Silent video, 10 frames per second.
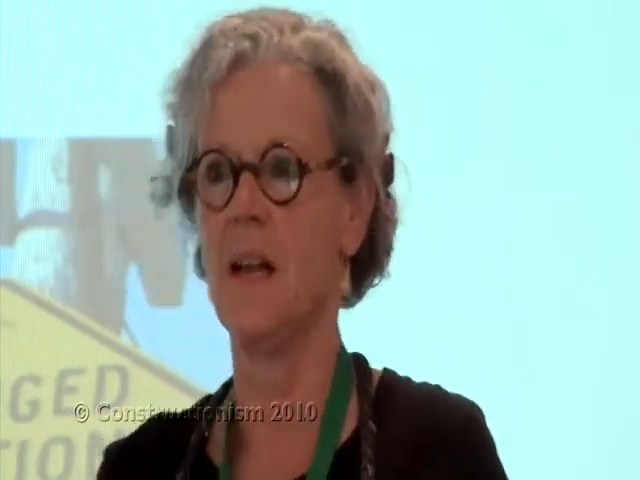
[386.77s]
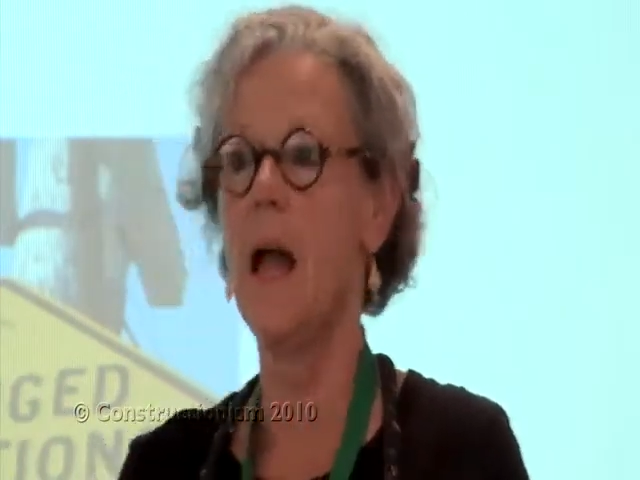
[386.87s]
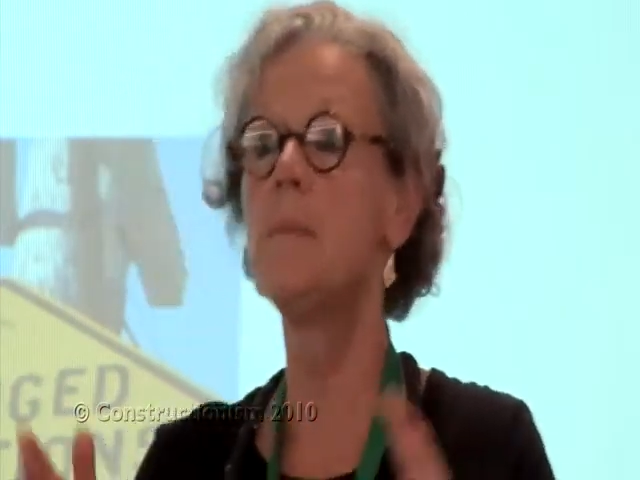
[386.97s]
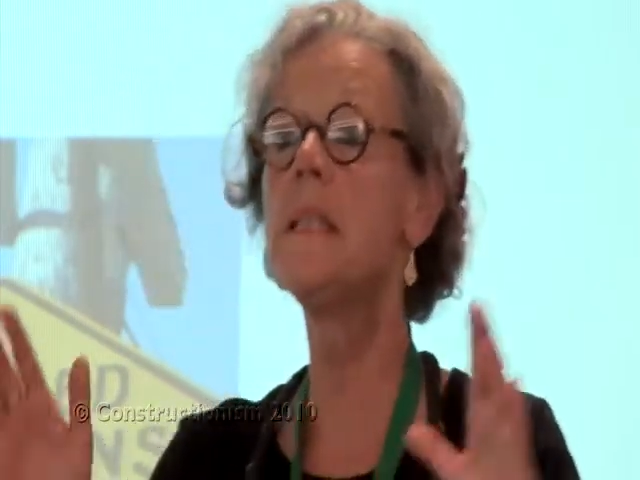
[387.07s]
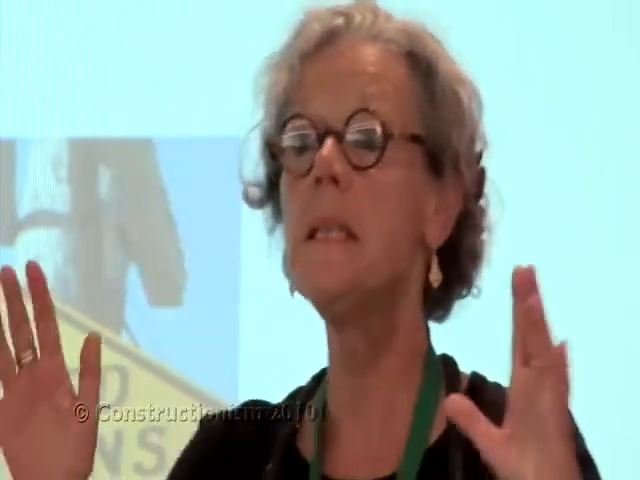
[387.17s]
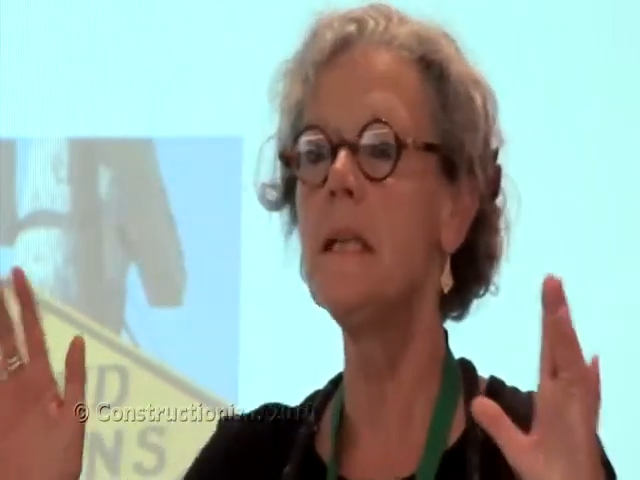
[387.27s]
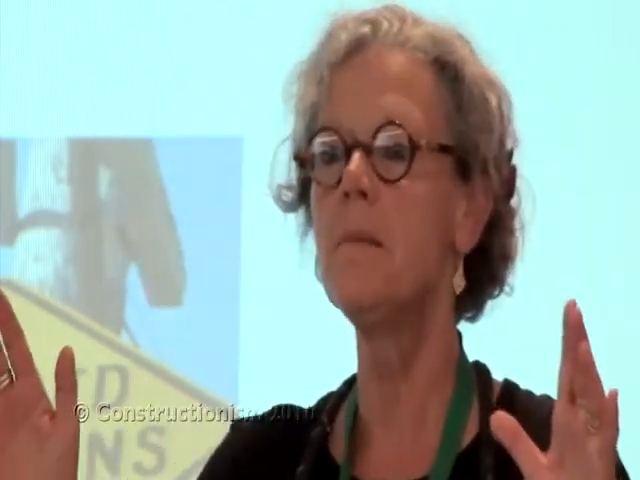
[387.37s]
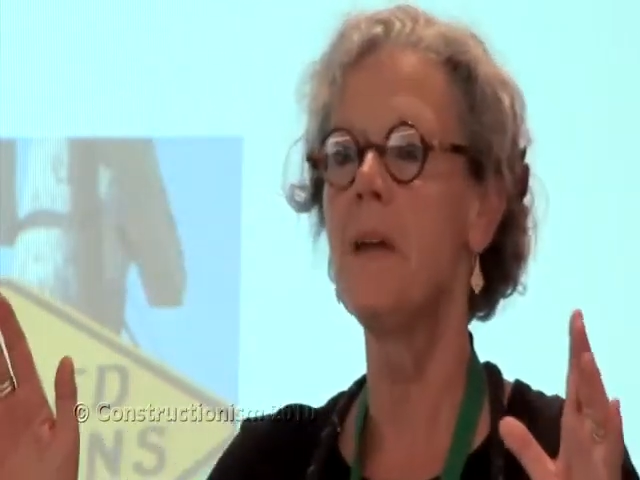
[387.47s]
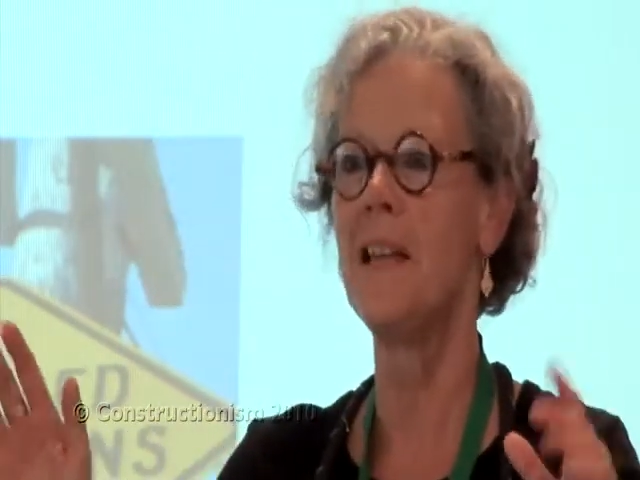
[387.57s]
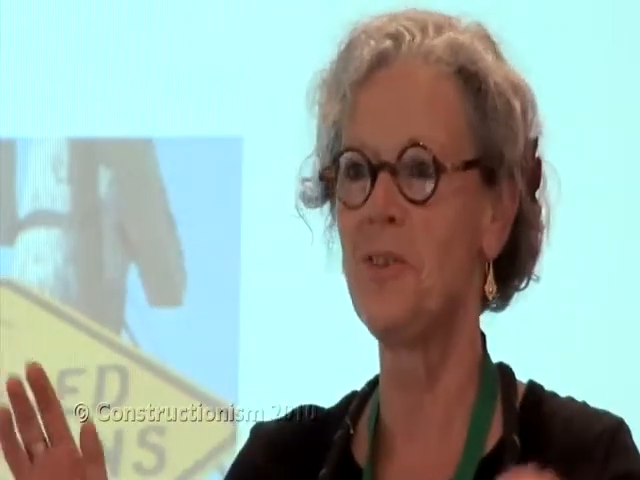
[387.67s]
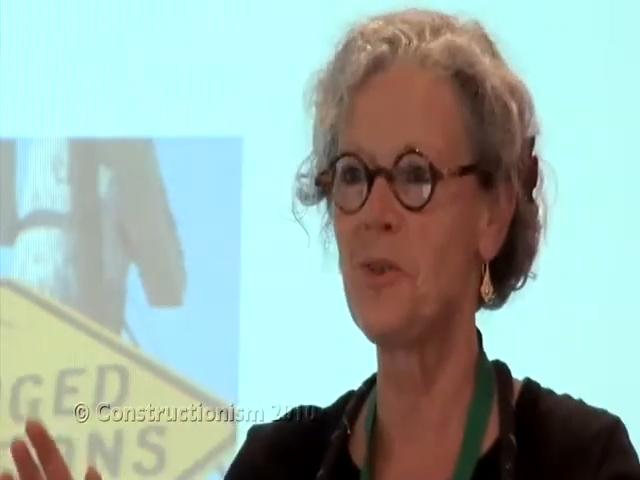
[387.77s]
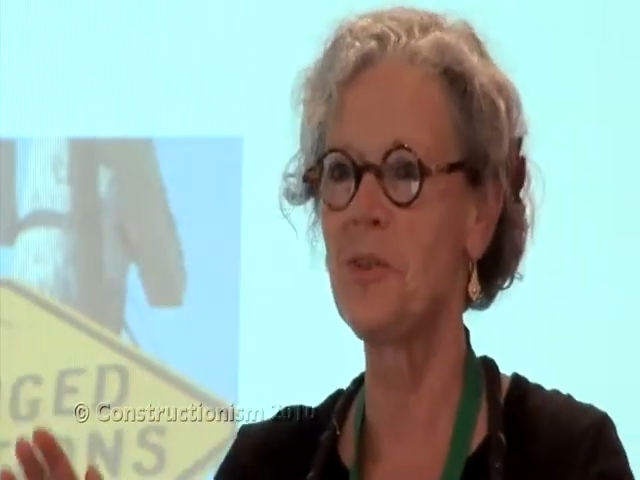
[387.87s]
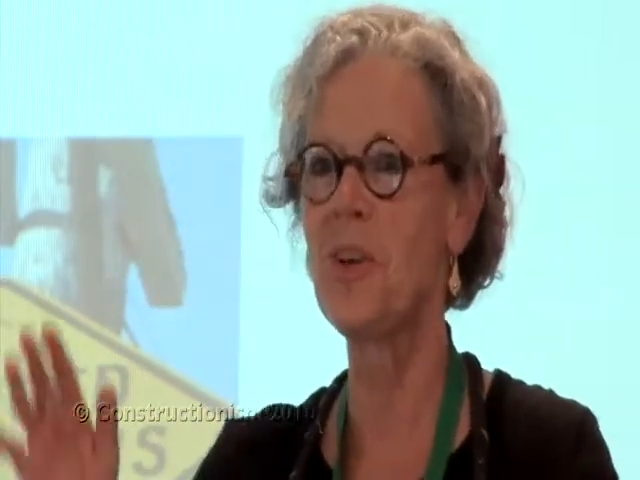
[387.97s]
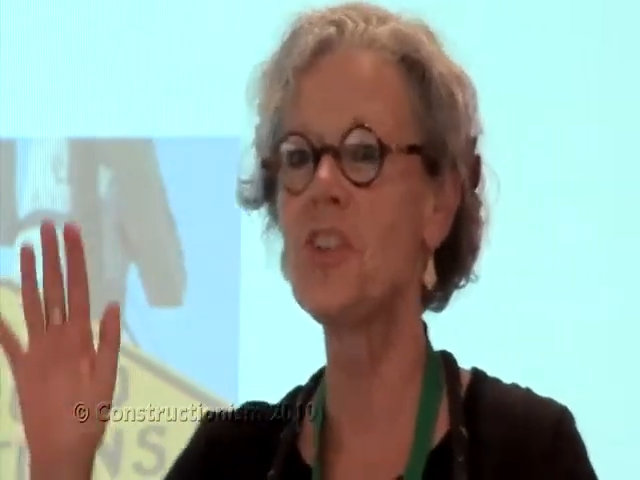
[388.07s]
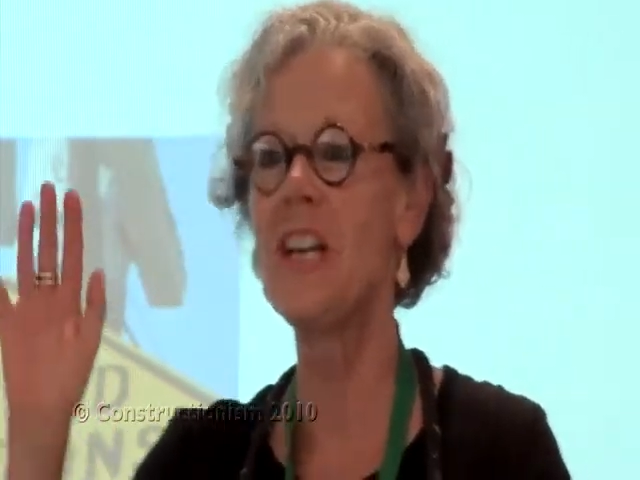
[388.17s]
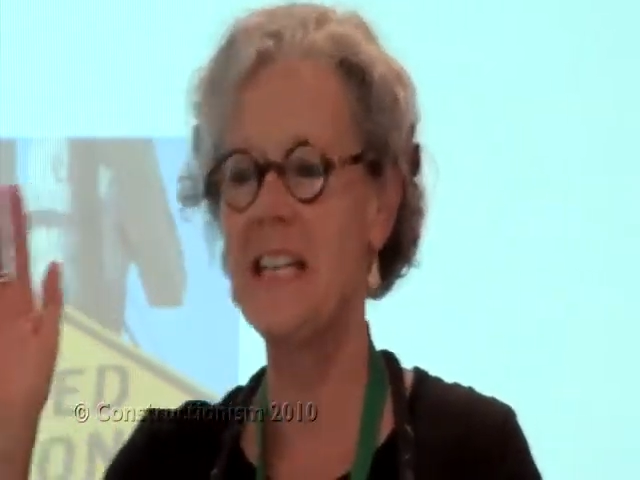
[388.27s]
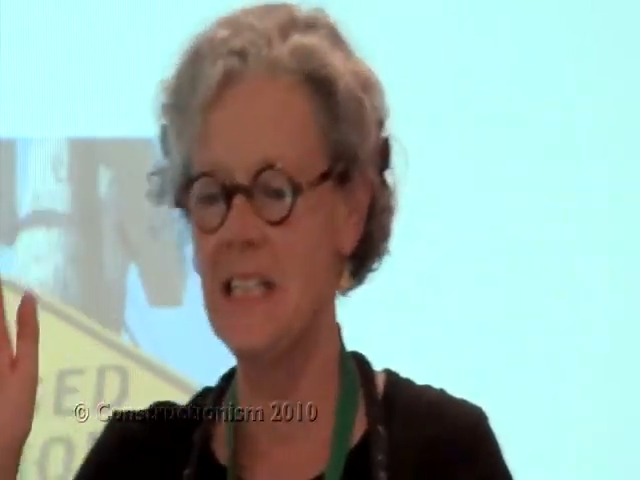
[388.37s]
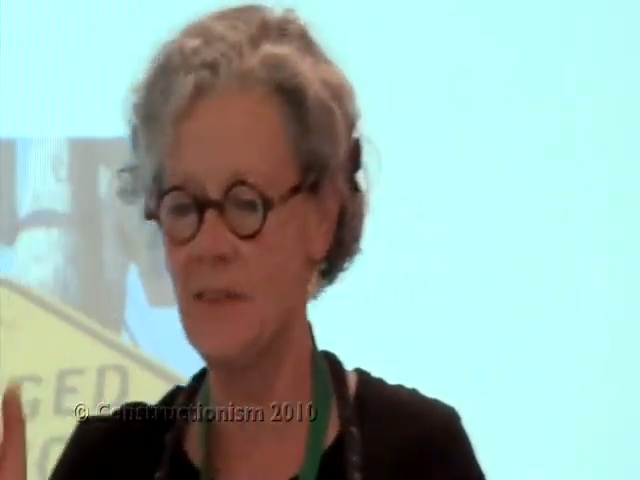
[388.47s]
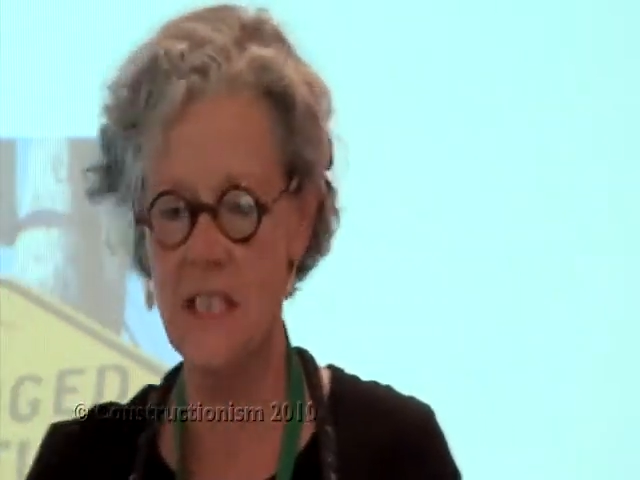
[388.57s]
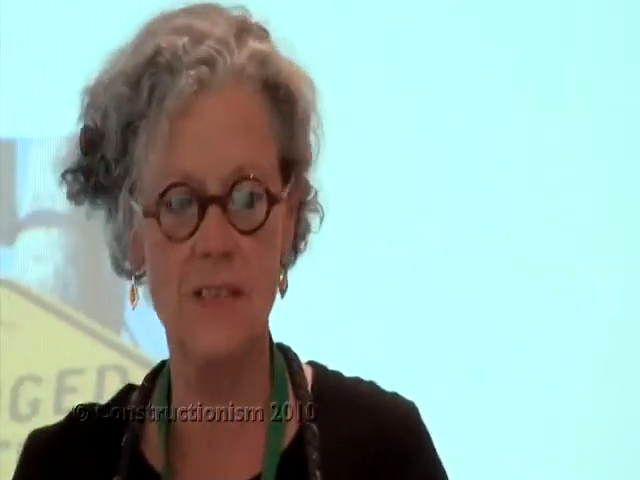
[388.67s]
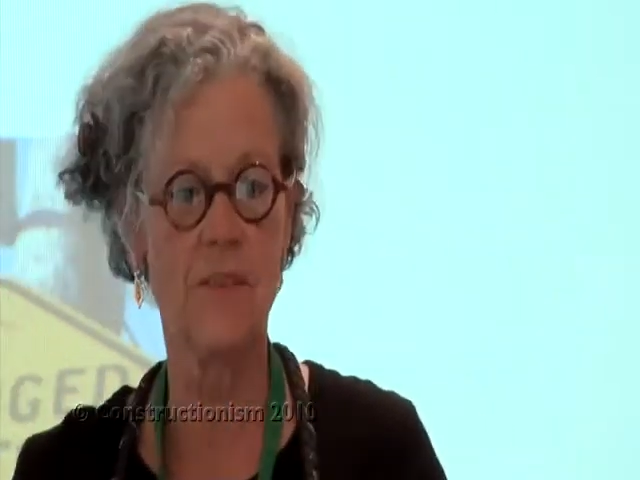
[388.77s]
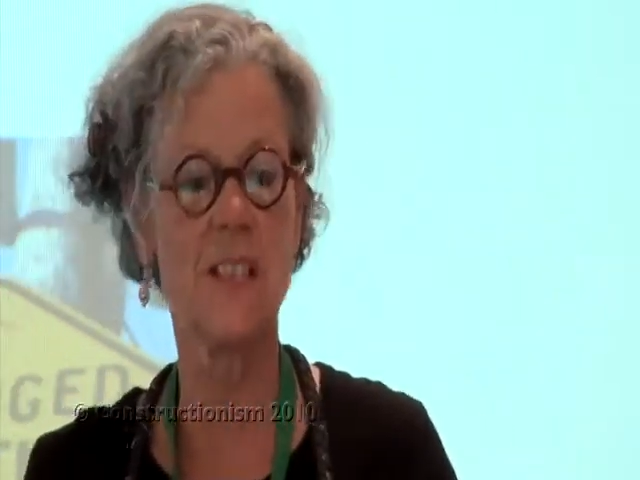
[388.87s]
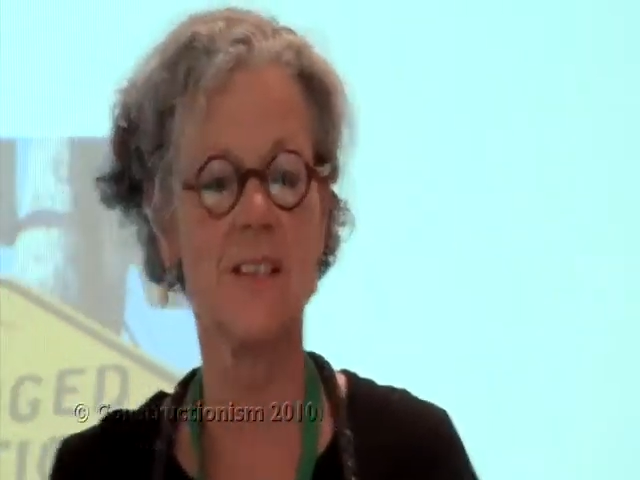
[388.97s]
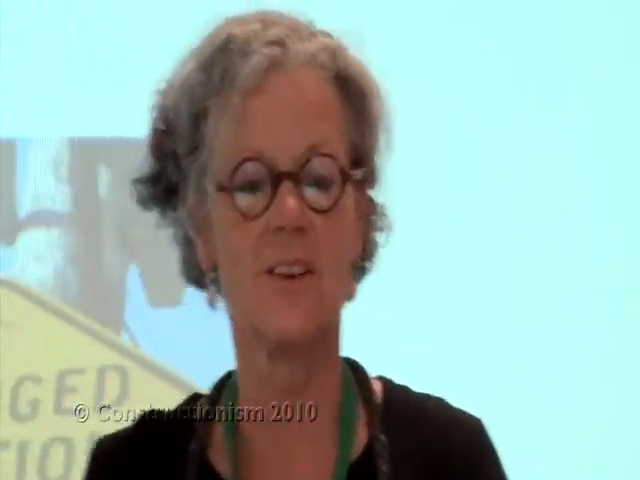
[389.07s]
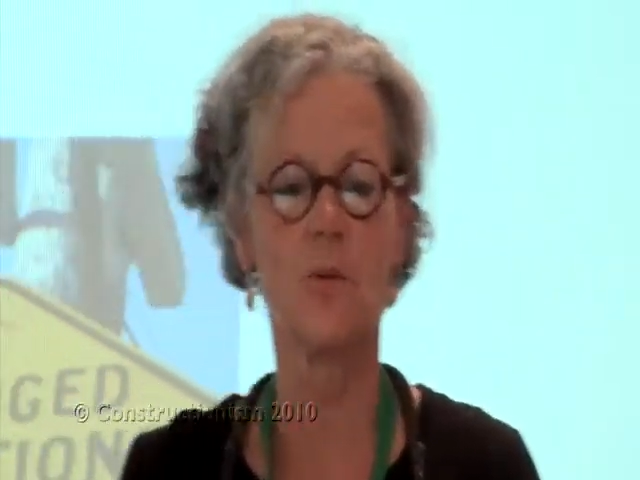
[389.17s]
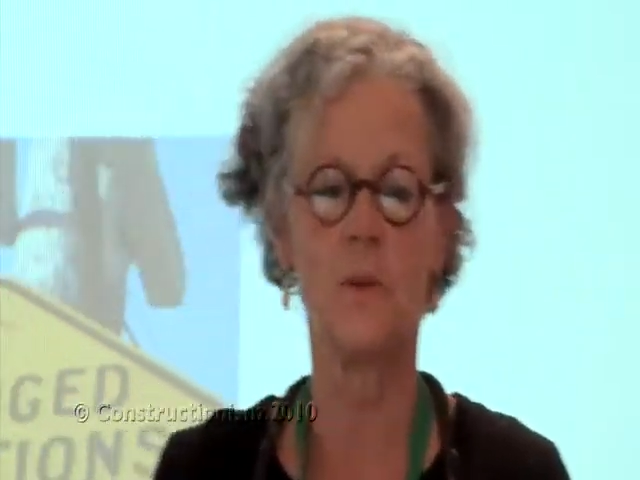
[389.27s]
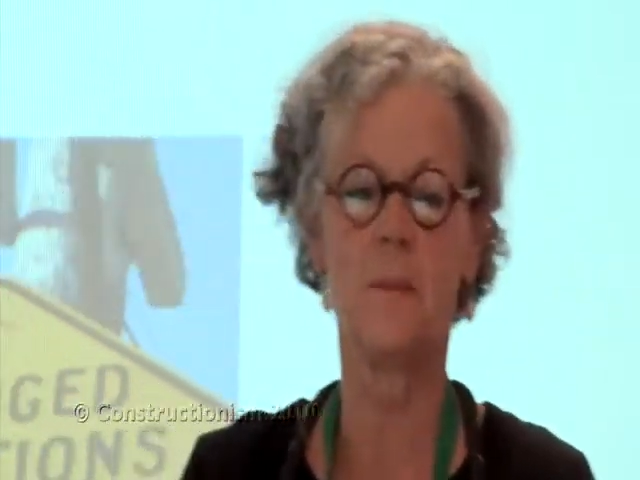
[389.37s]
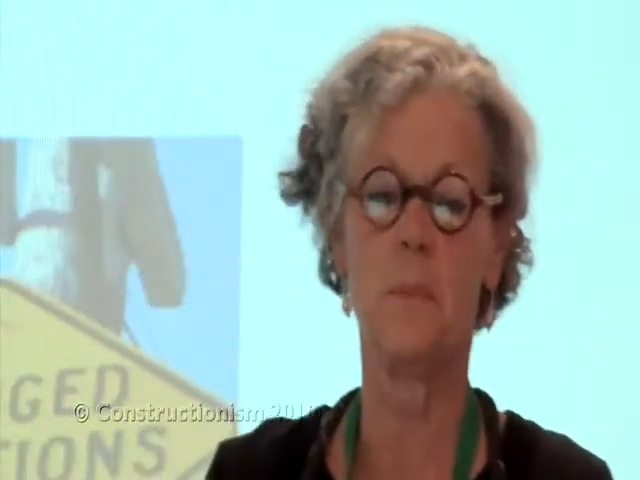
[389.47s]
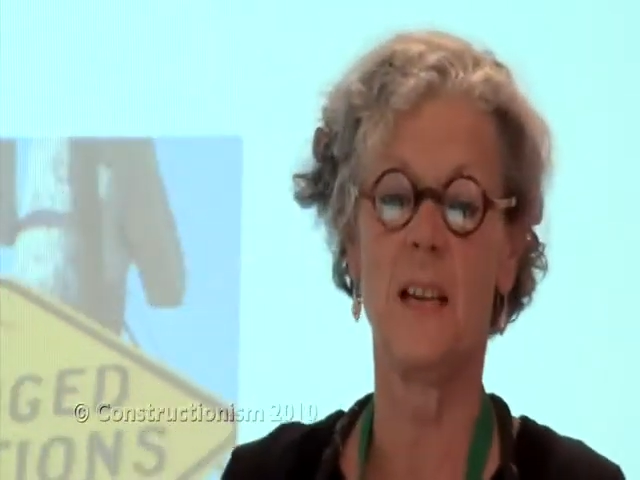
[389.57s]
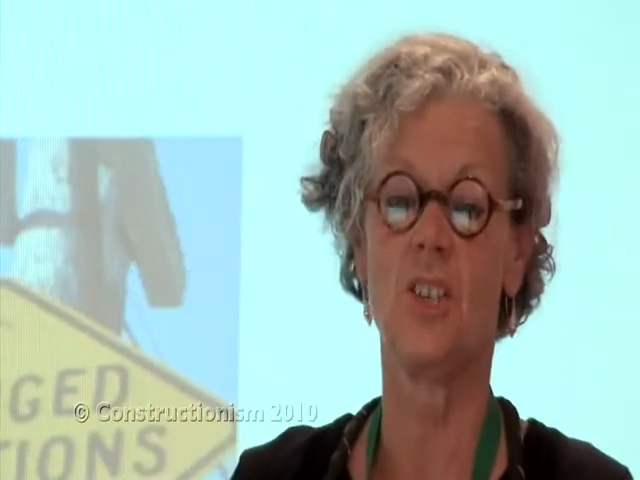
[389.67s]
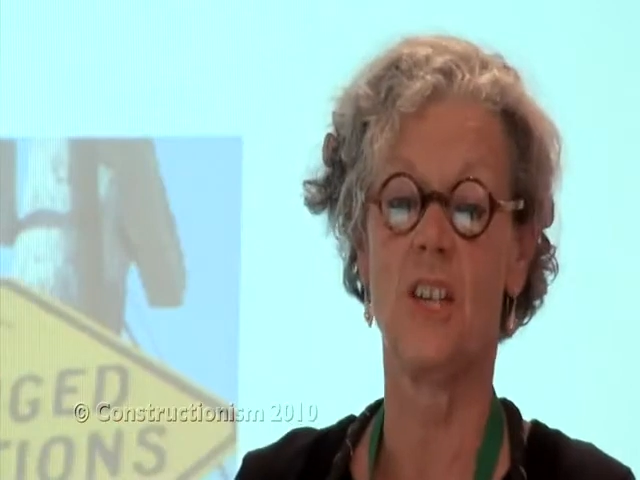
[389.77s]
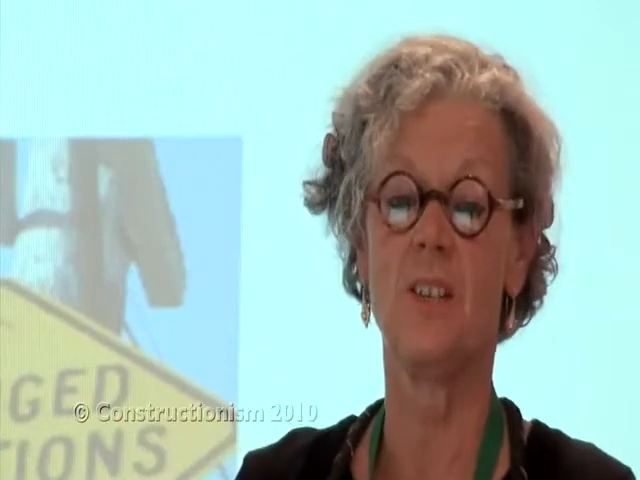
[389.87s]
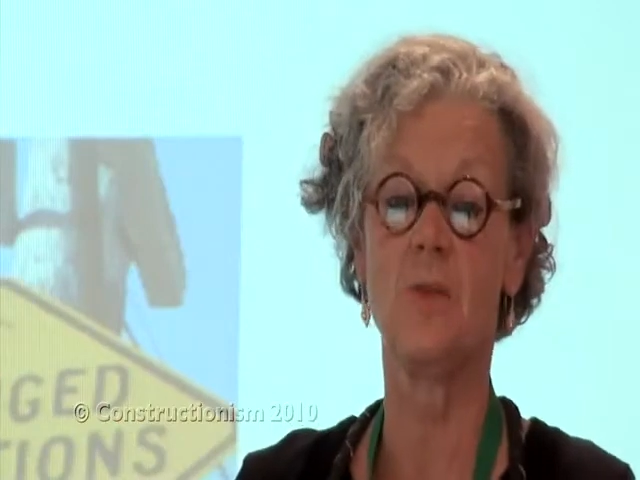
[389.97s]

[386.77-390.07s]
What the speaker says: I'm still in my introduction, I didn't even start with Piaget,